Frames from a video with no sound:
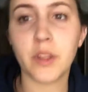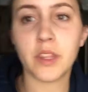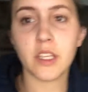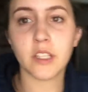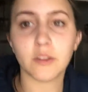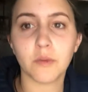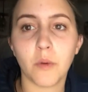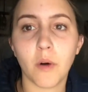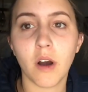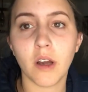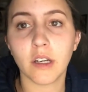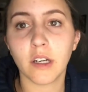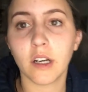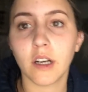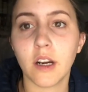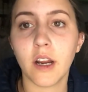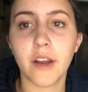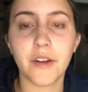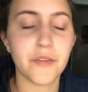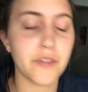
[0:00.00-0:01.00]
with this
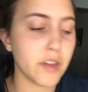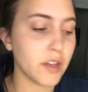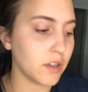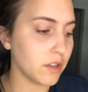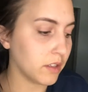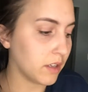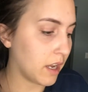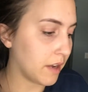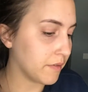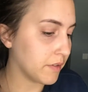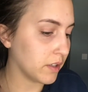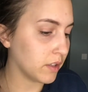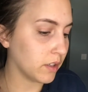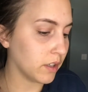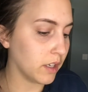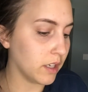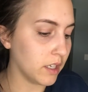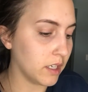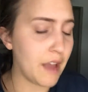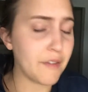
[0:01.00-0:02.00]
water. I feel
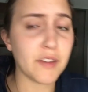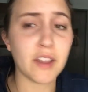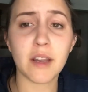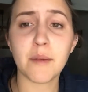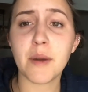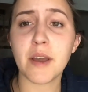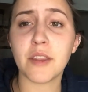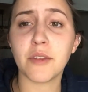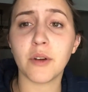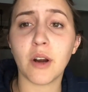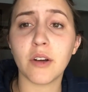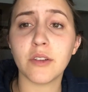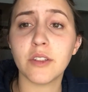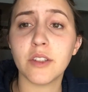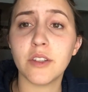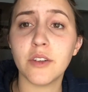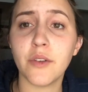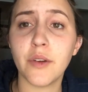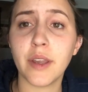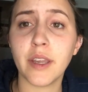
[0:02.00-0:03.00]
good. I feel like my
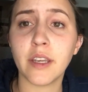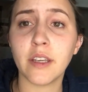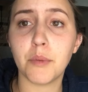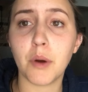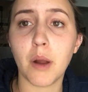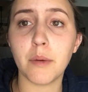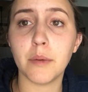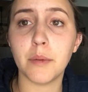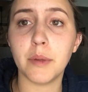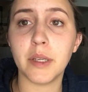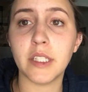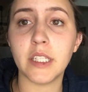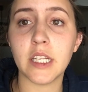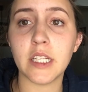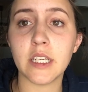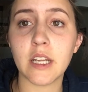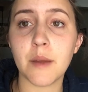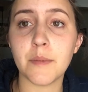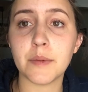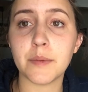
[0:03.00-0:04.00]
throat's doing probably
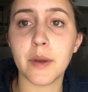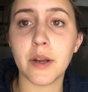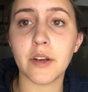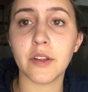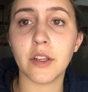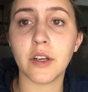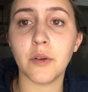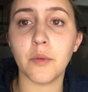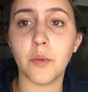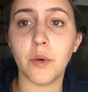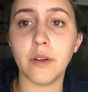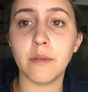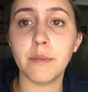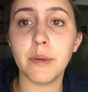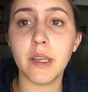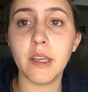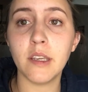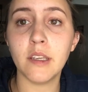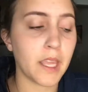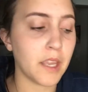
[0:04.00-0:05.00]
10 times better than it would
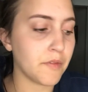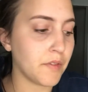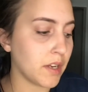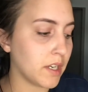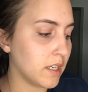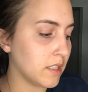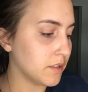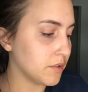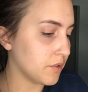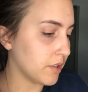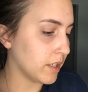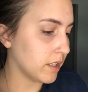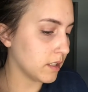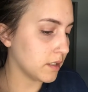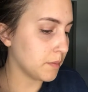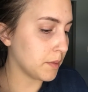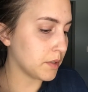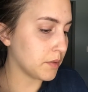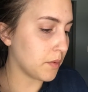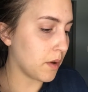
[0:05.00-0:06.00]
be if I didn't drink
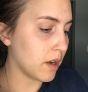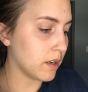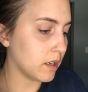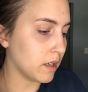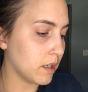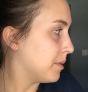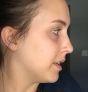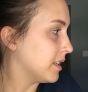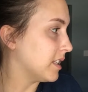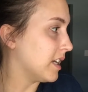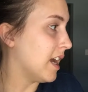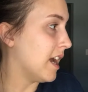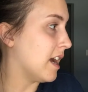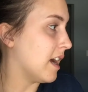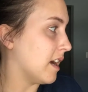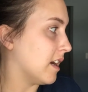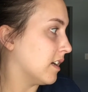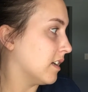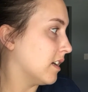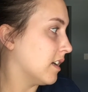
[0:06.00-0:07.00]
this much water. But
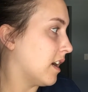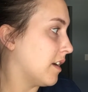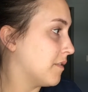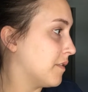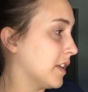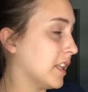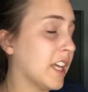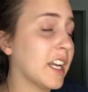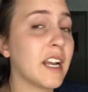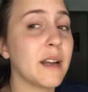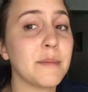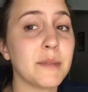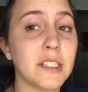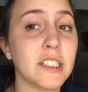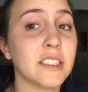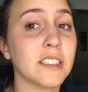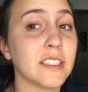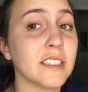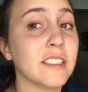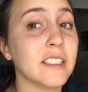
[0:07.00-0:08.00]
yeah, I feel like I'm
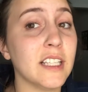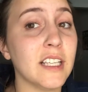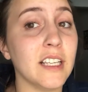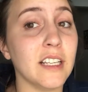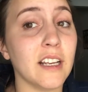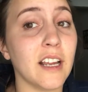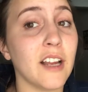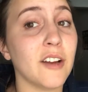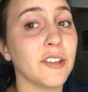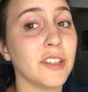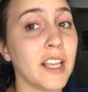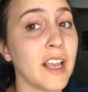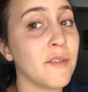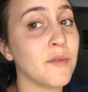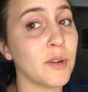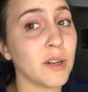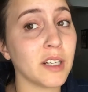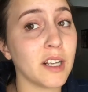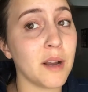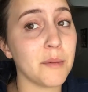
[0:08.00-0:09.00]
gonna succeed. I only
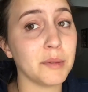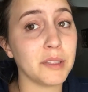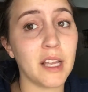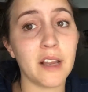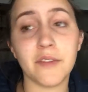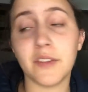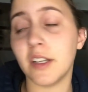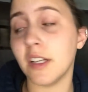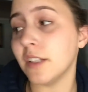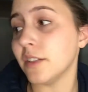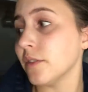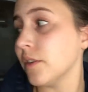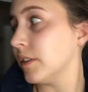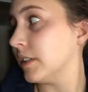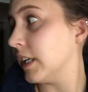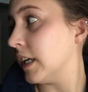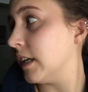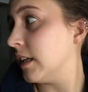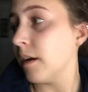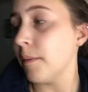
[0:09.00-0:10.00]
have 1 cup left and it's
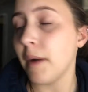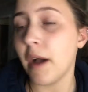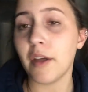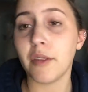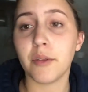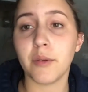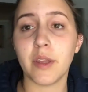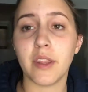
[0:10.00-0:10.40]
only about